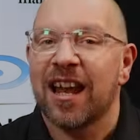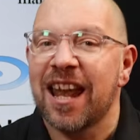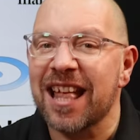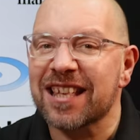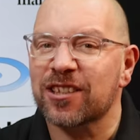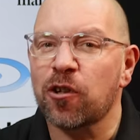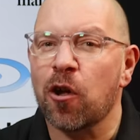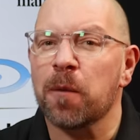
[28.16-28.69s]

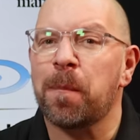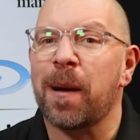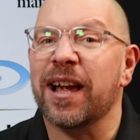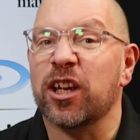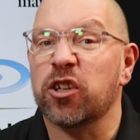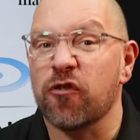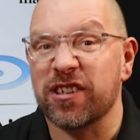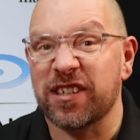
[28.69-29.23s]
Let's start by
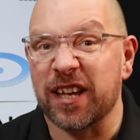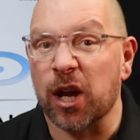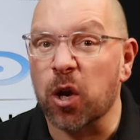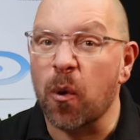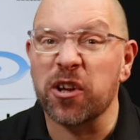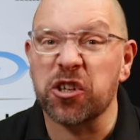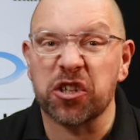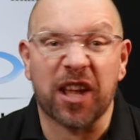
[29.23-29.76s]
addressing a
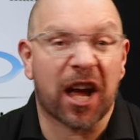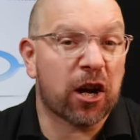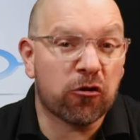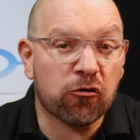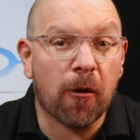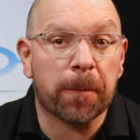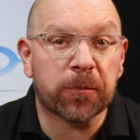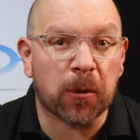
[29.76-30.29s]
question that
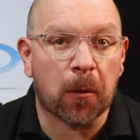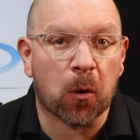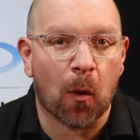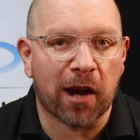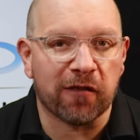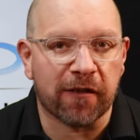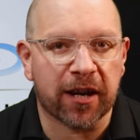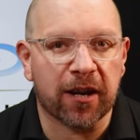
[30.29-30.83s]
crops up
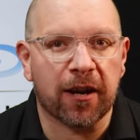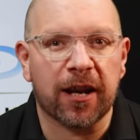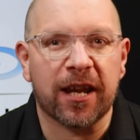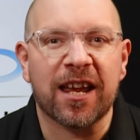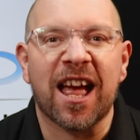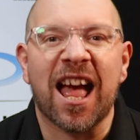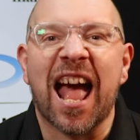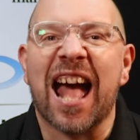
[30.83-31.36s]
quite
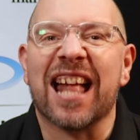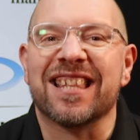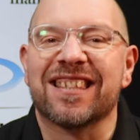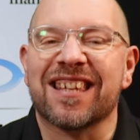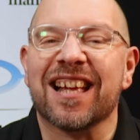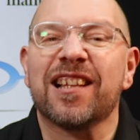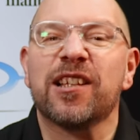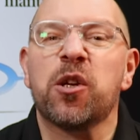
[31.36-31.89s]
regularly and
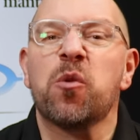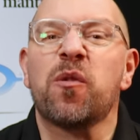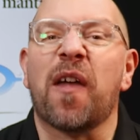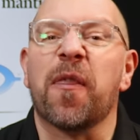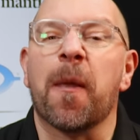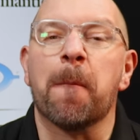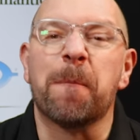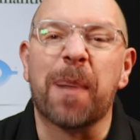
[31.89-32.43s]
tell you
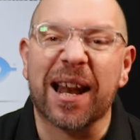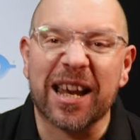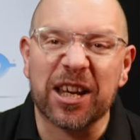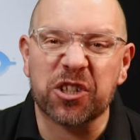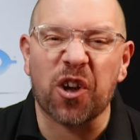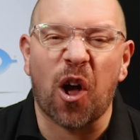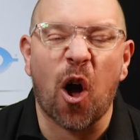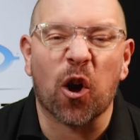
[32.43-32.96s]
that the
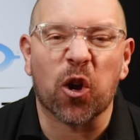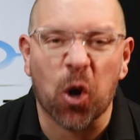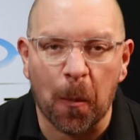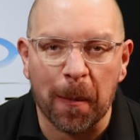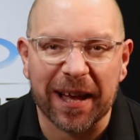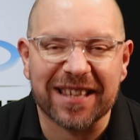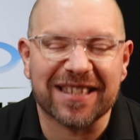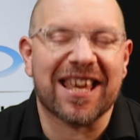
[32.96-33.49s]
Banished are
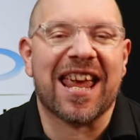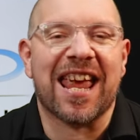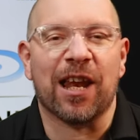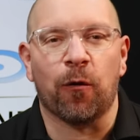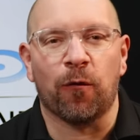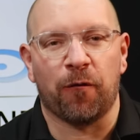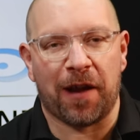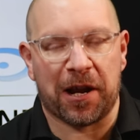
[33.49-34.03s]
coming to
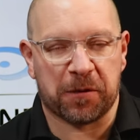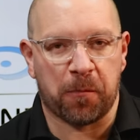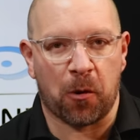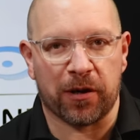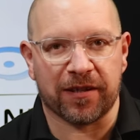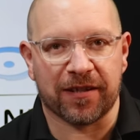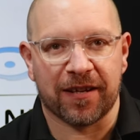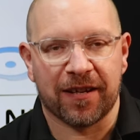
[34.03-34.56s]
Halo
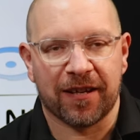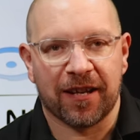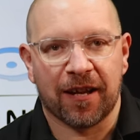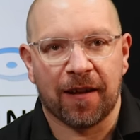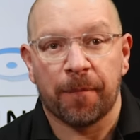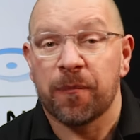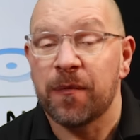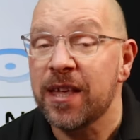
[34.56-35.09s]
Flashpoint.
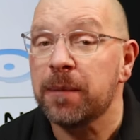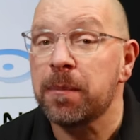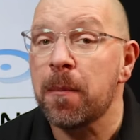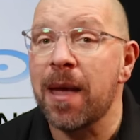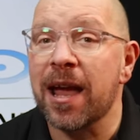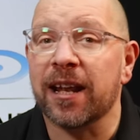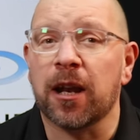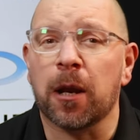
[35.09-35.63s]
They'll be
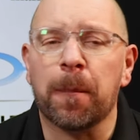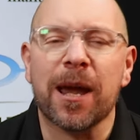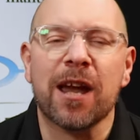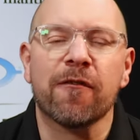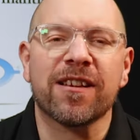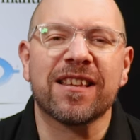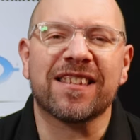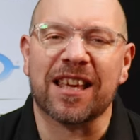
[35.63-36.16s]
making an
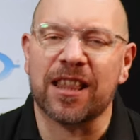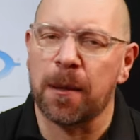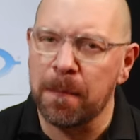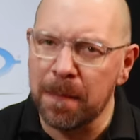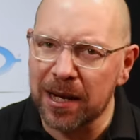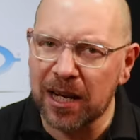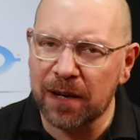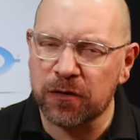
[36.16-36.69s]
appearance in the
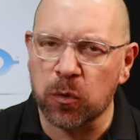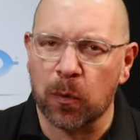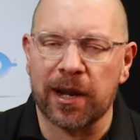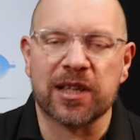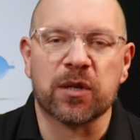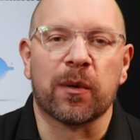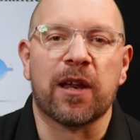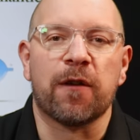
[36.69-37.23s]
middle of
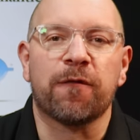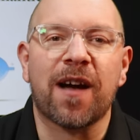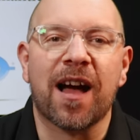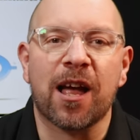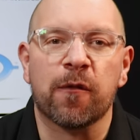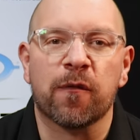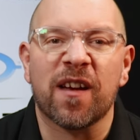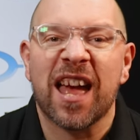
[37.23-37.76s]
twenty
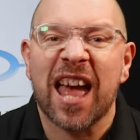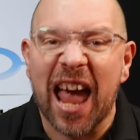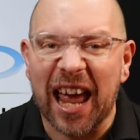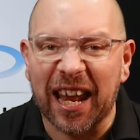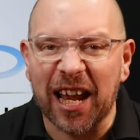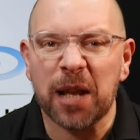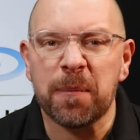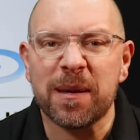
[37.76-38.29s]
twenty-five
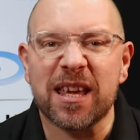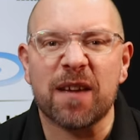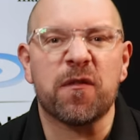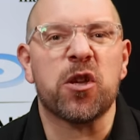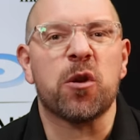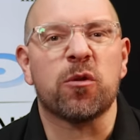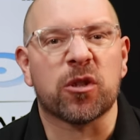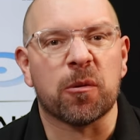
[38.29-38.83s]
and I'll be
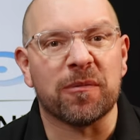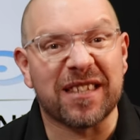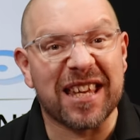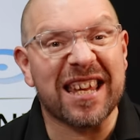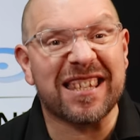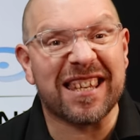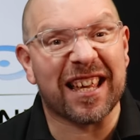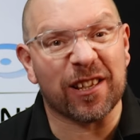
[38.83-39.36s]
giving you some
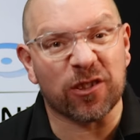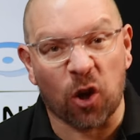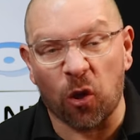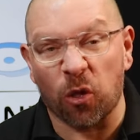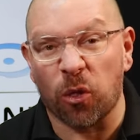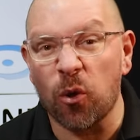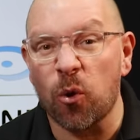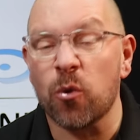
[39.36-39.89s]
details
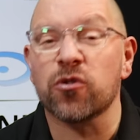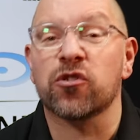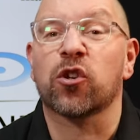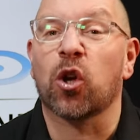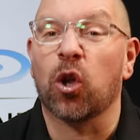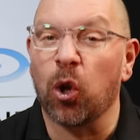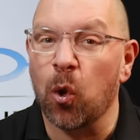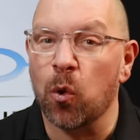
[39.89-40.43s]
on those
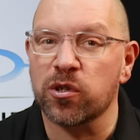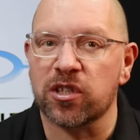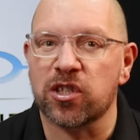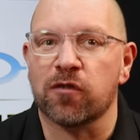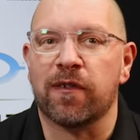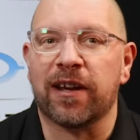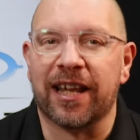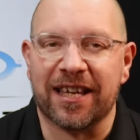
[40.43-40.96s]
closer
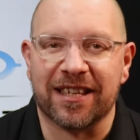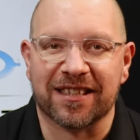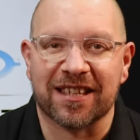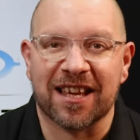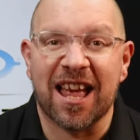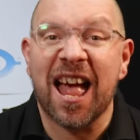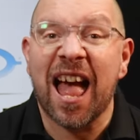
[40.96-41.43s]
to release.